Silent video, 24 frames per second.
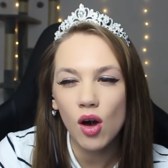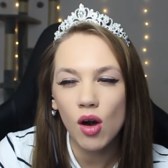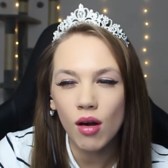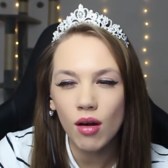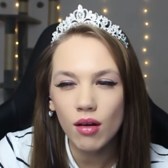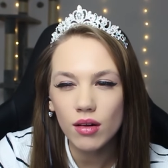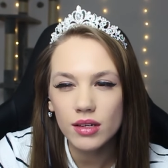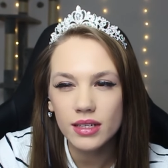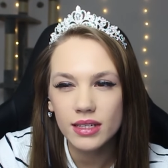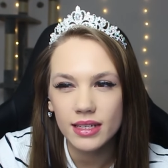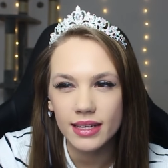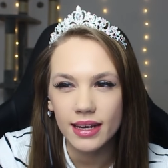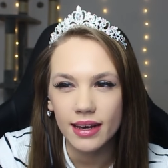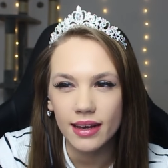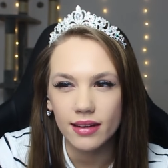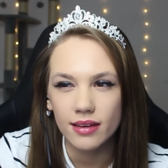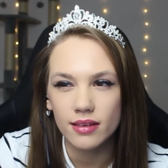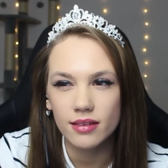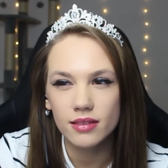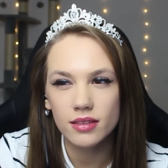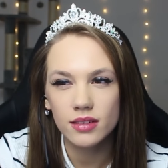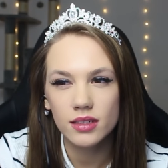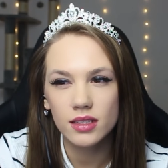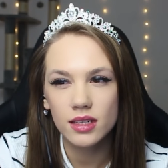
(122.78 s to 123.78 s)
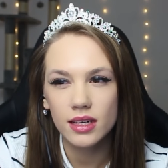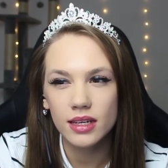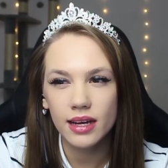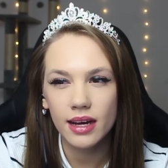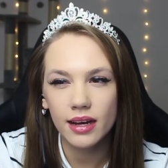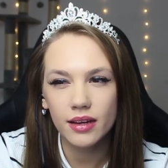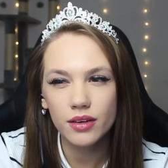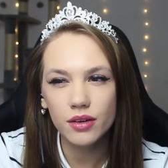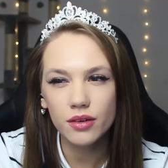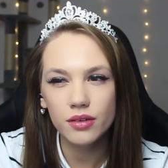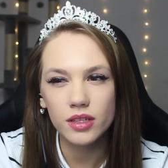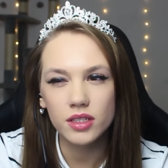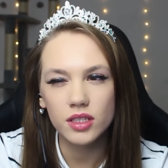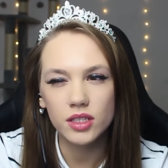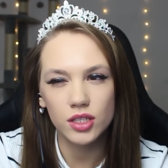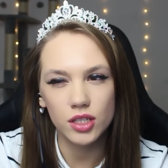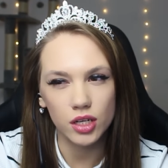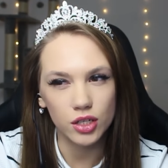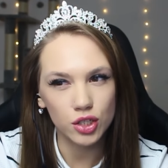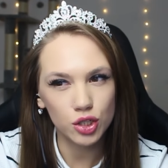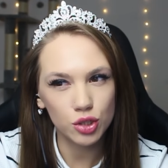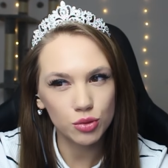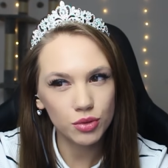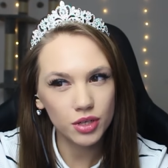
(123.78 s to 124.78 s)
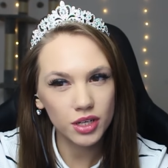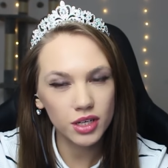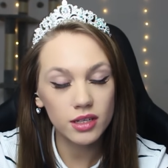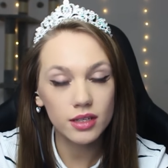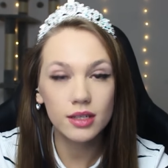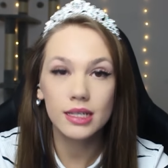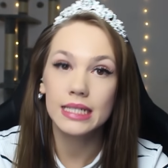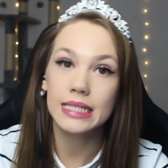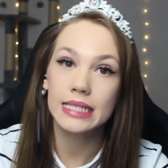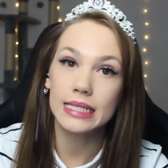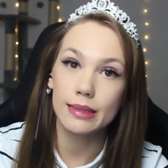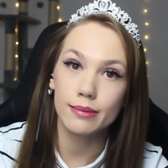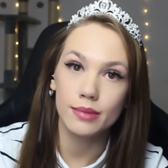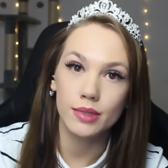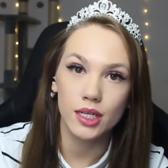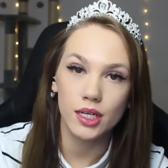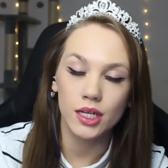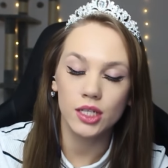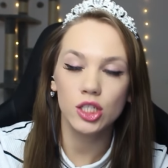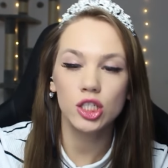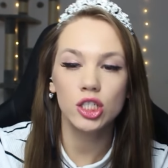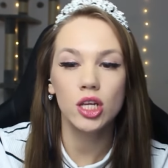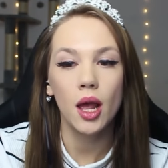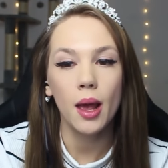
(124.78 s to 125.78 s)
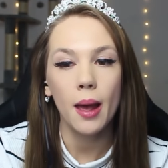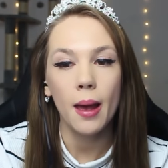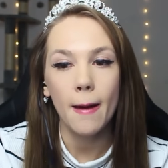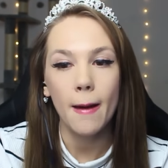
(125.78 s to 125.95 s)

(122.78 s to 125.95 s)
called again? Like, I know the Dutch word because I'm Dutch,